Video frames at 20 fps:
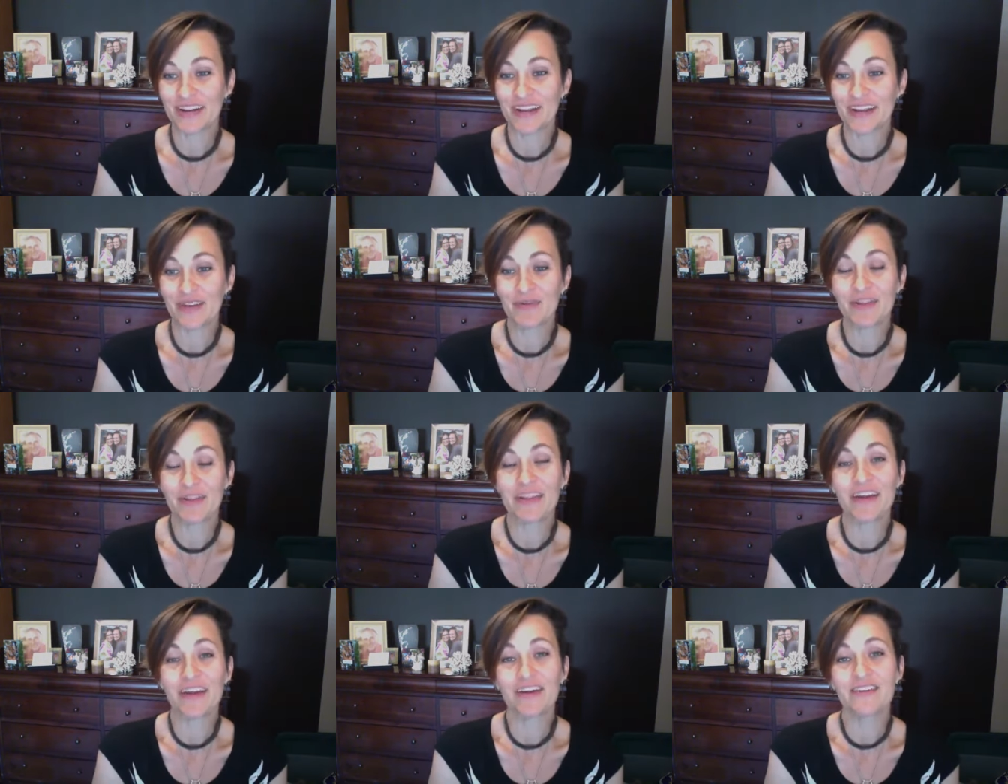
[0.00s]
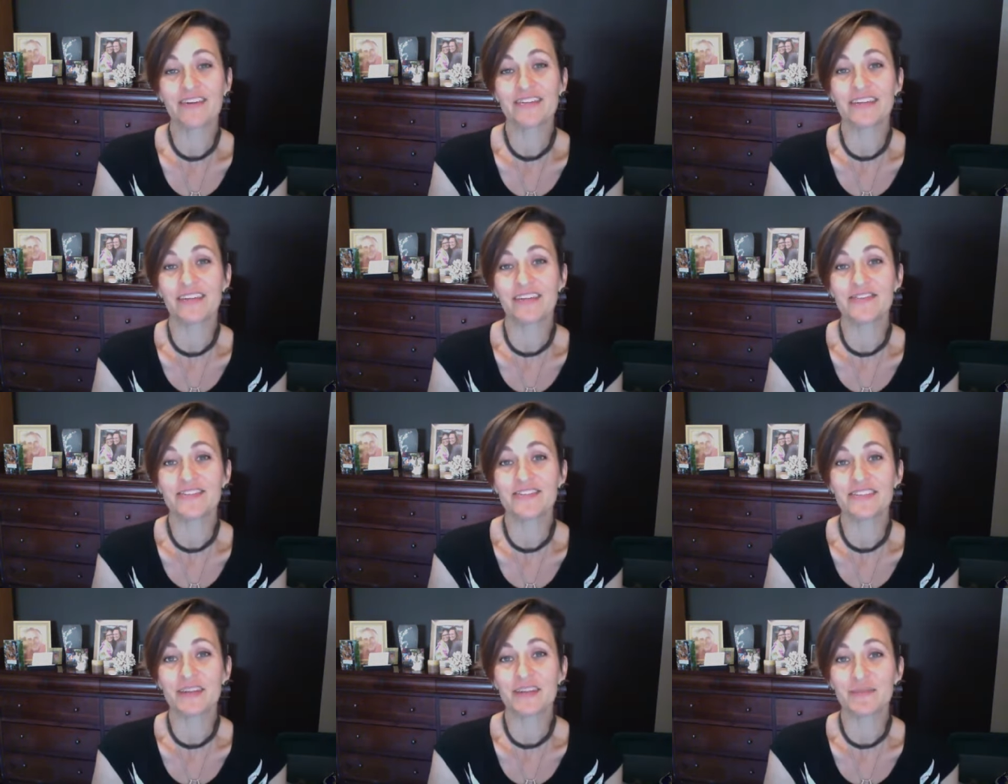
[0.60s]
And we let
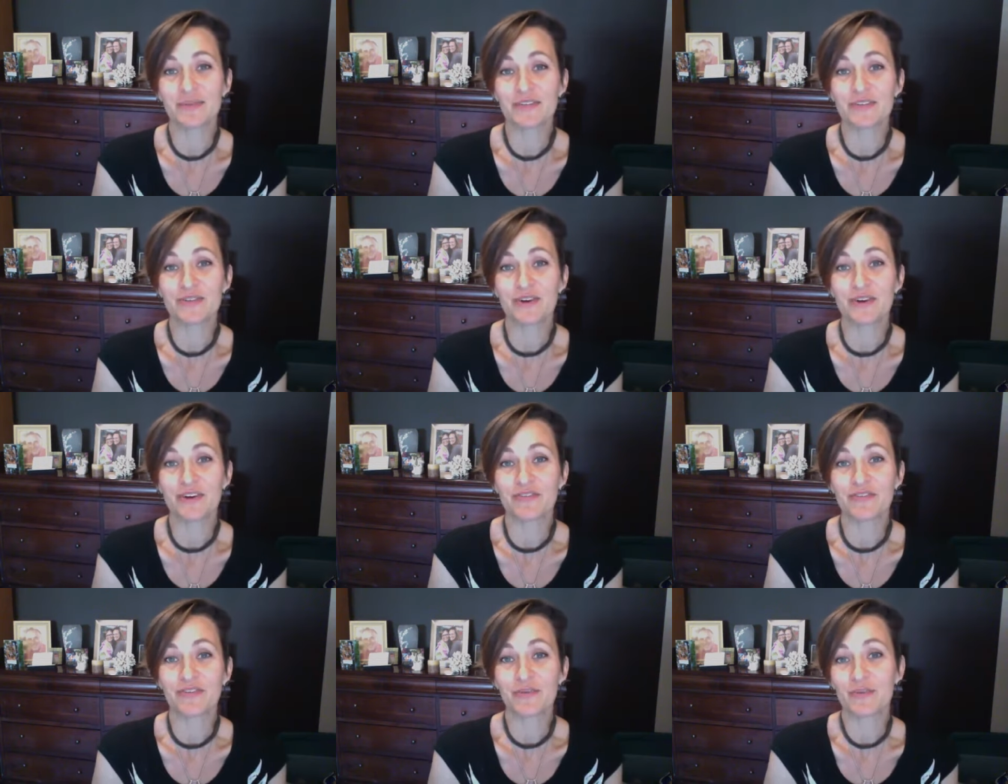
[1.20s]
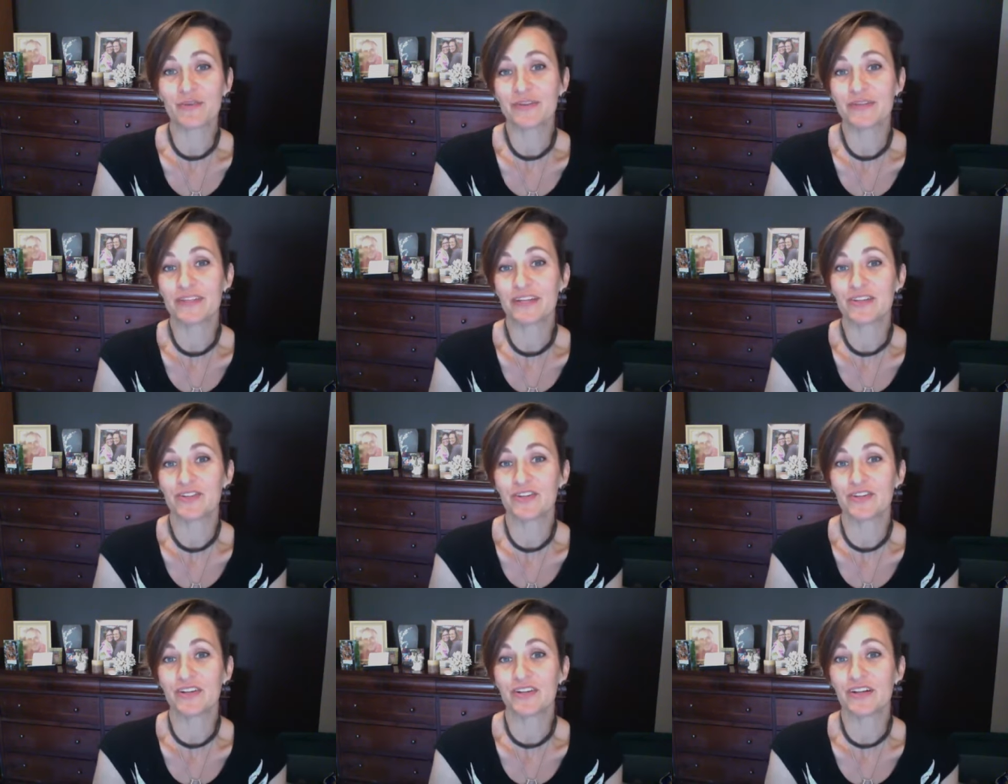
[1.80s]
ourselves step into our full
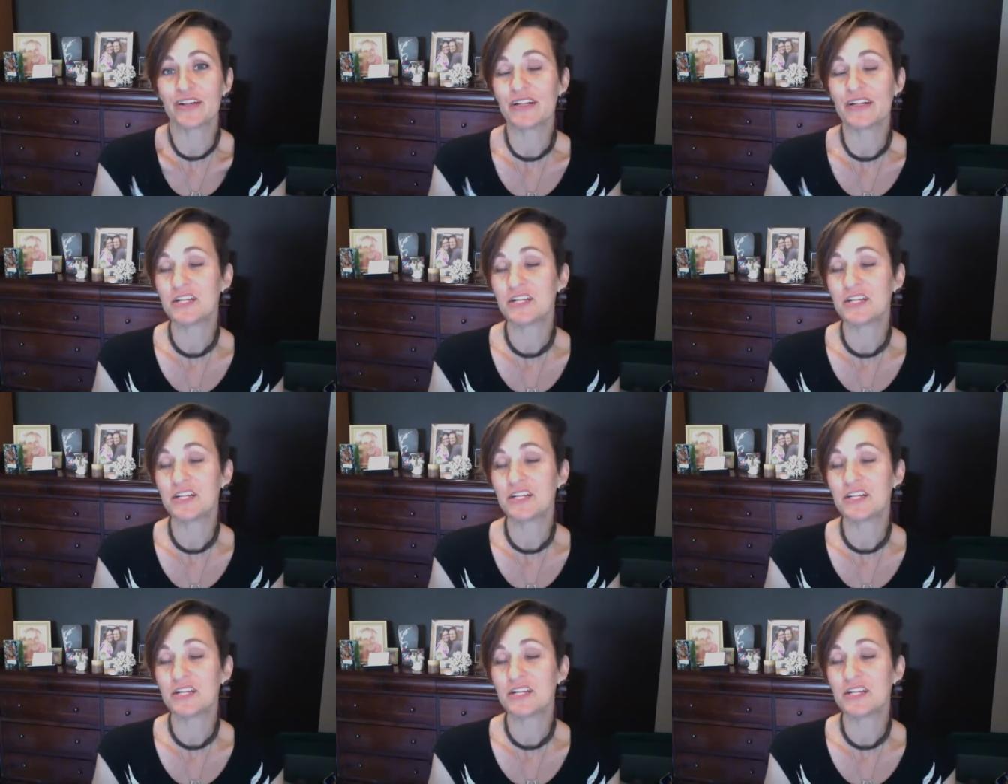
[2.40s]
potential.